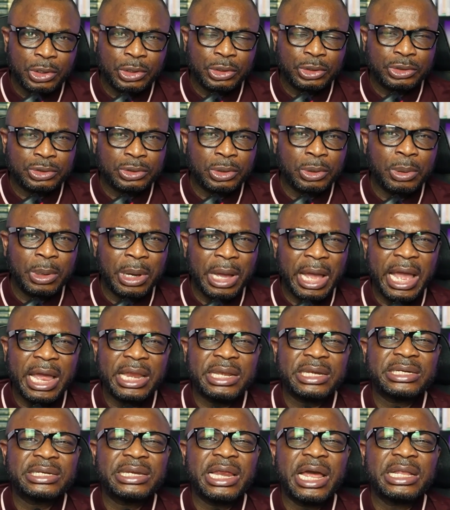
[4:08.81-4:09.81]
So,
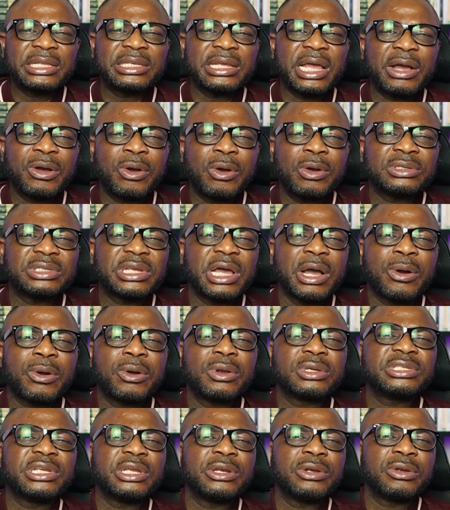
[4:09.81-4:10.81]
and that cuts
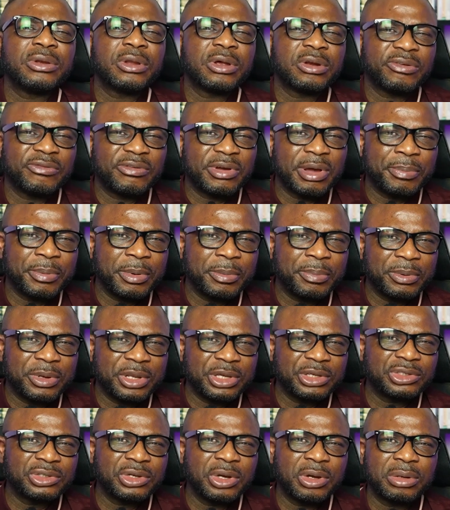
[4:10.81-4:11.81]
across a lot of our
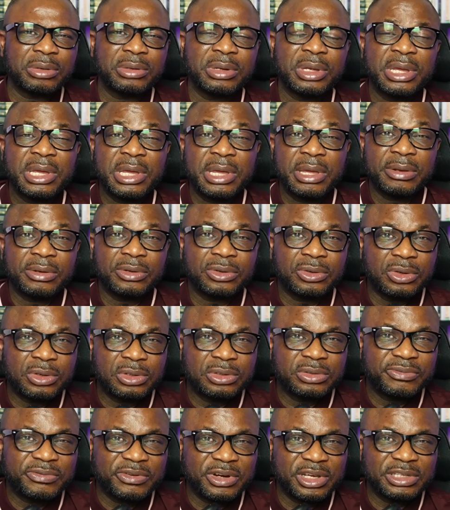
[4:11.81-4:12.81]
population.
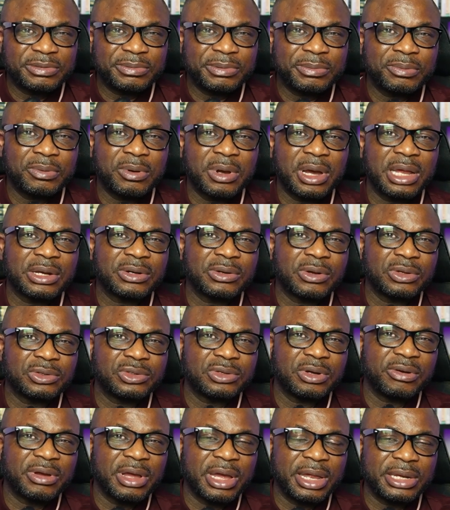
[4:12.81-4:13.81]
Those French people had
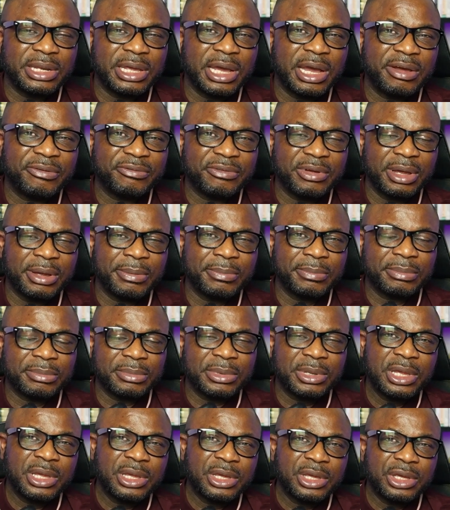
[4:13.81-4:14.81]
culture. They have,
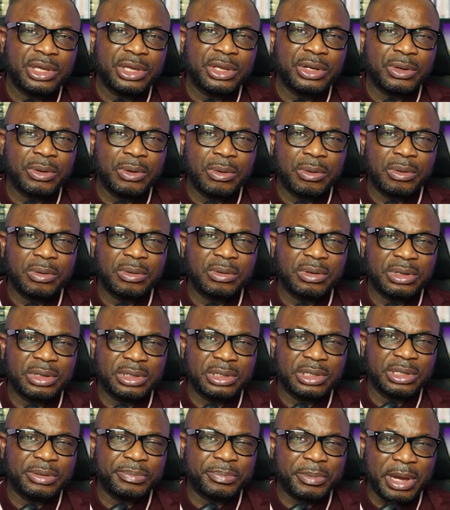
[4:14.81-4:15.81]

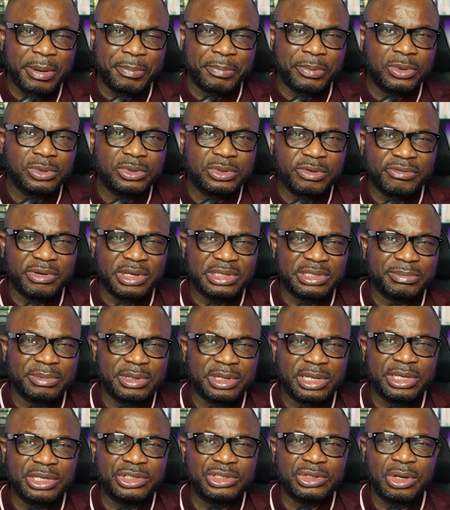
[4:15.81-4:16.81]
the approach of
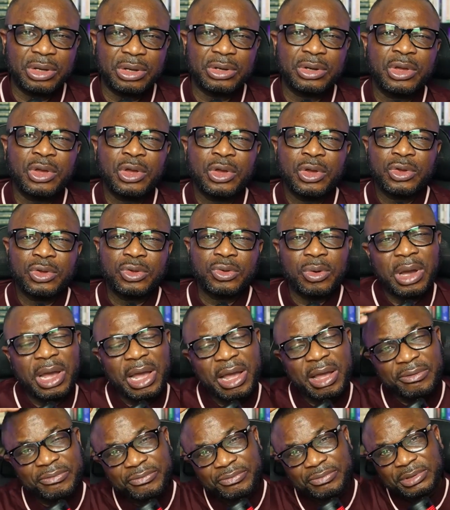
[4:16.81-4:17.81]
assimilation. You
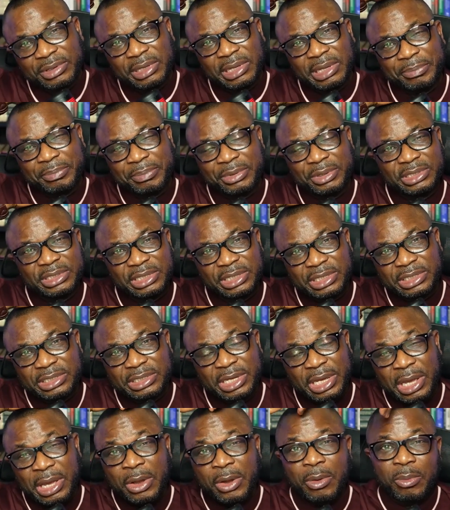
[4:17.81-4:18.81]
have the British.
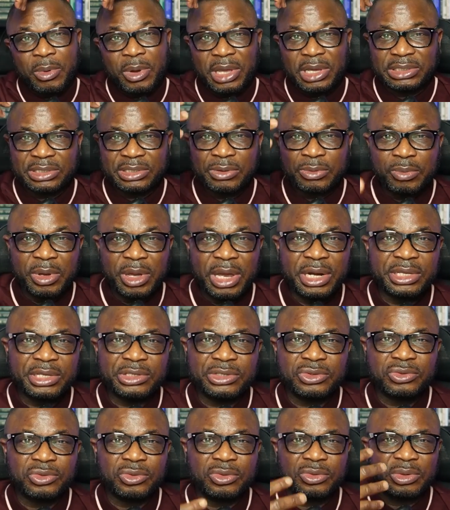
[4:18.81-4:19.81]
We are still wearing
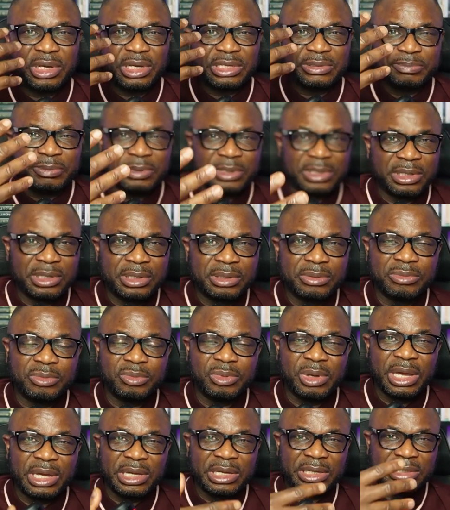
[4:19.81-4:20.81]
suits.
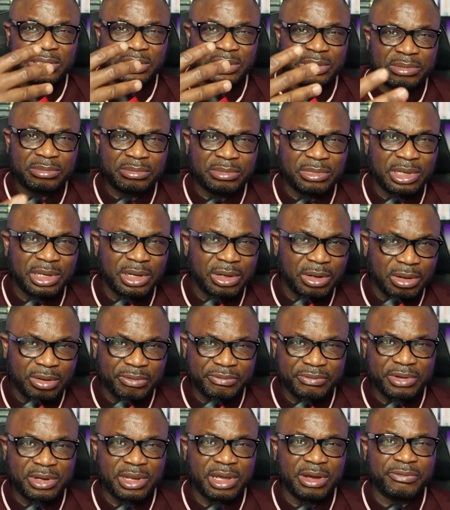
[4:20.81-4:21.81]
We are eating a lot
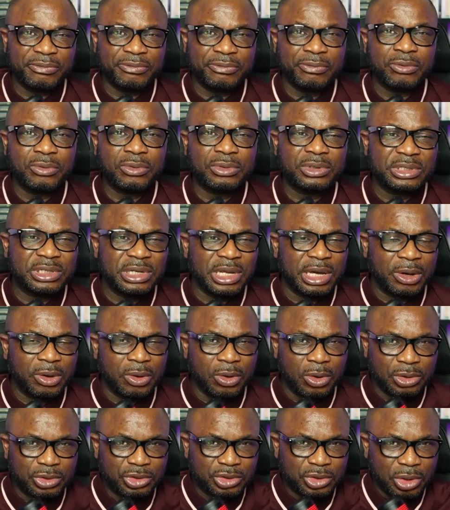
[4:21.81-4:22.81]
of their food. Their
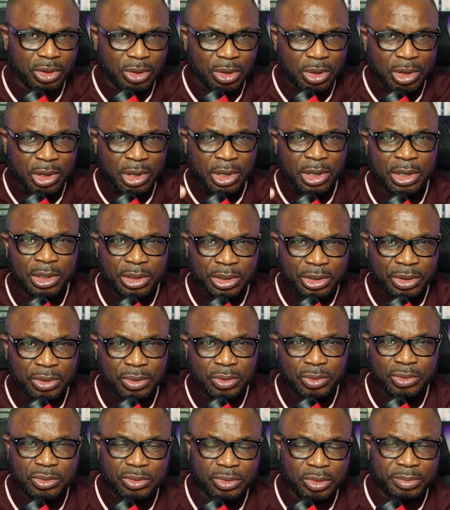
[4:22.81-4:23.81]
culture,
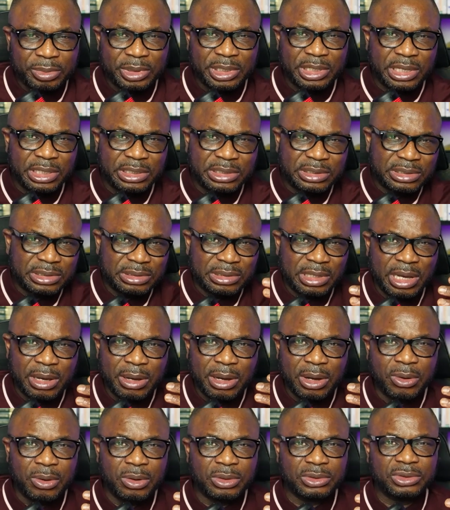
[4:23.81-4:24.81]
dominates
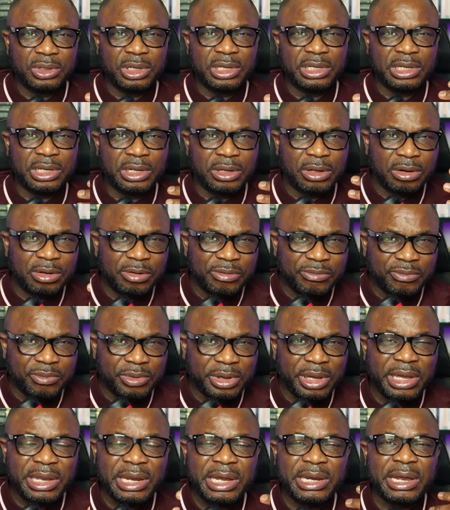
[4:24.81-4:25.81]
our culture in a lot of
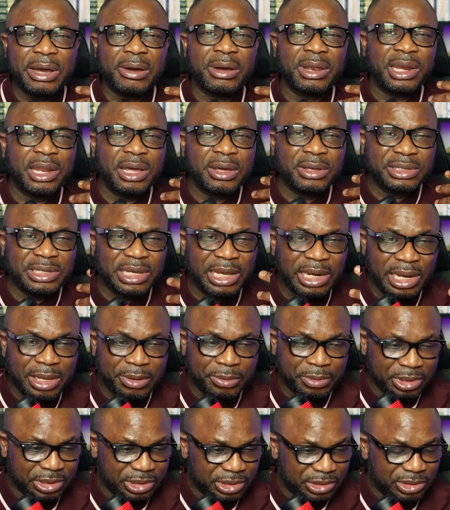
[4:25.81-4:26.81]
ways. Their
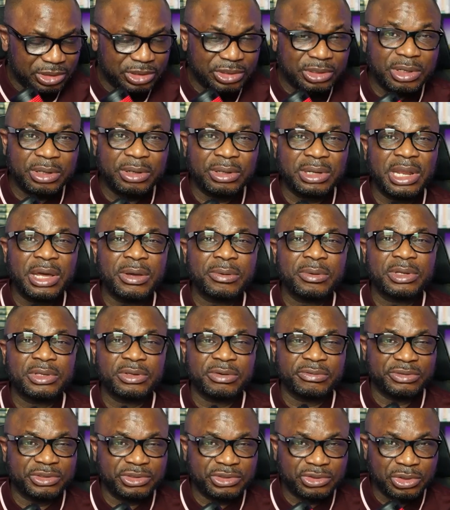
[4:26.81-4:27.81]
language is the language
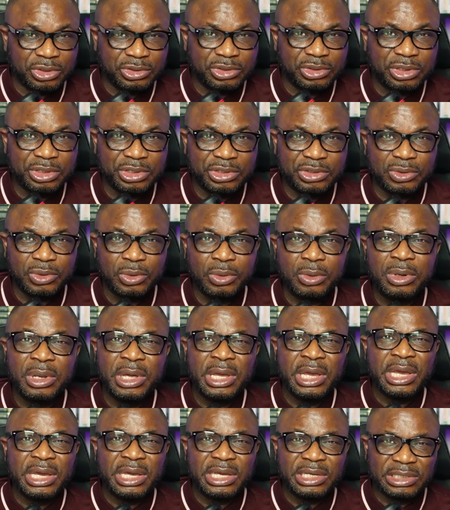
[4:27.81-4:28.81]
of instruction in school.
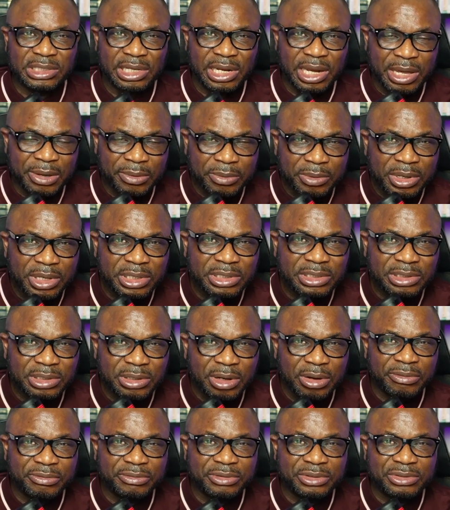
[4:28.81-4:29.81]
Is the language
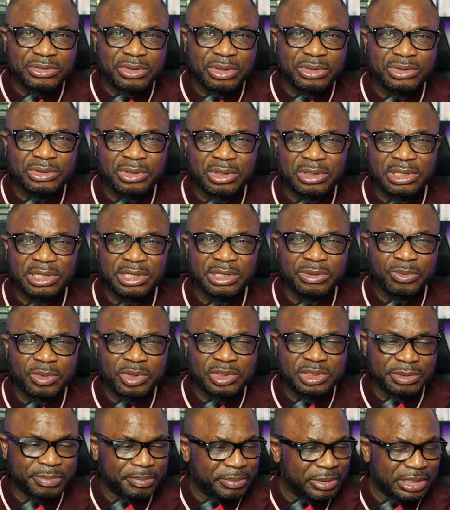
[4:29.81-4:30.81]
of instruction in
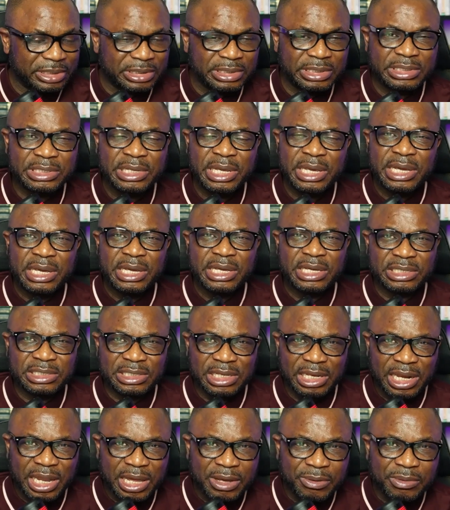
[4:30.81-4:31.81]
worship places. Is
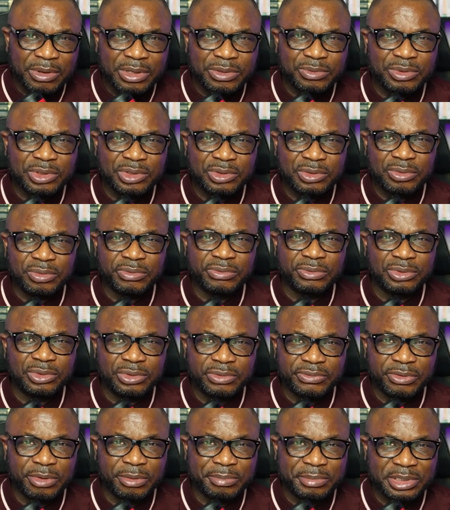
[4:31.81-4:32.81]
the language we do
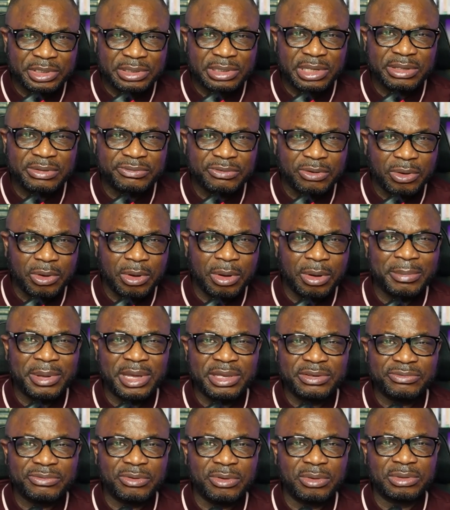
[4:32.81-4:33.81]
use for business, for
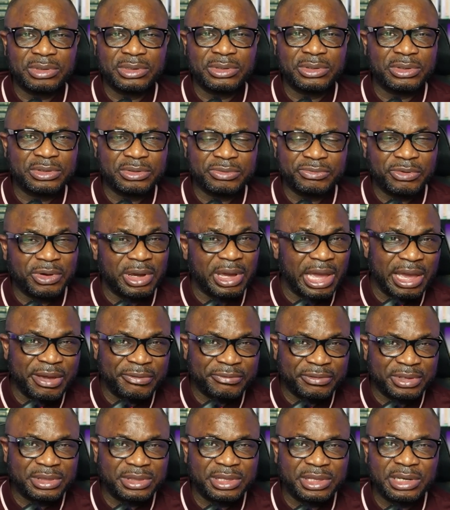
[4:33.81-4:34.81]
commerce, for industry, for
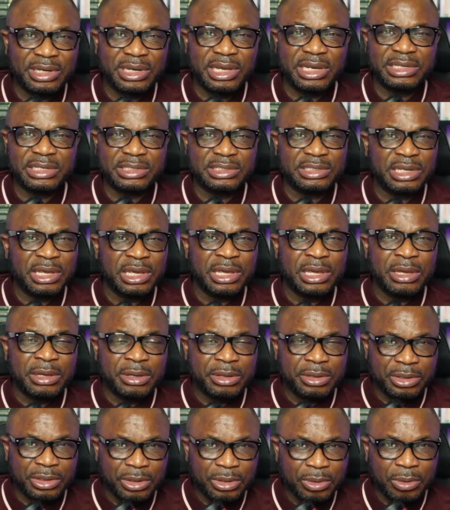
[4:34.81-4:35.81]
everything that is,
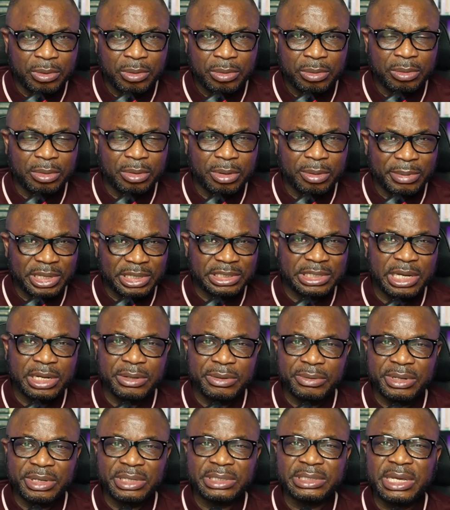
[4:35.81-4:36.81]
commercially
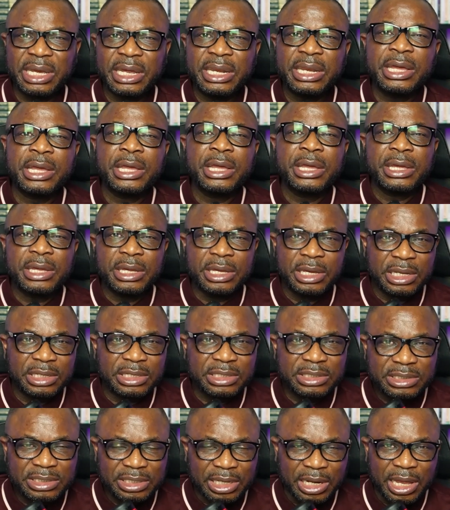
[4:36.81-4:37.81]
oriented. It
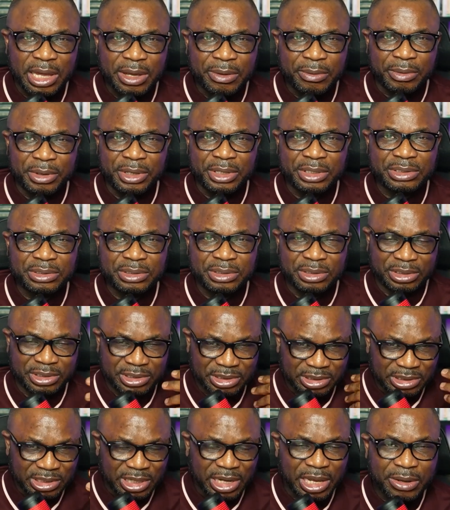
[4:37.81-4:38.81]
is the language. It
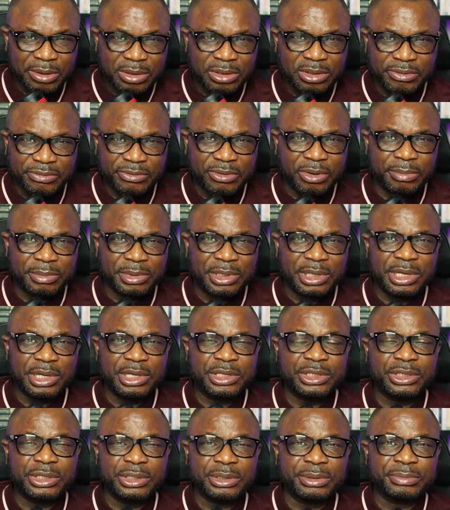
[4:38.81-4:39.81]
is the language of
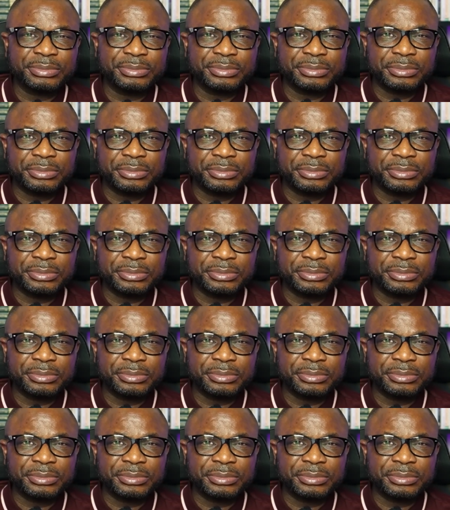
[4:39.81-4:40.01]
communication.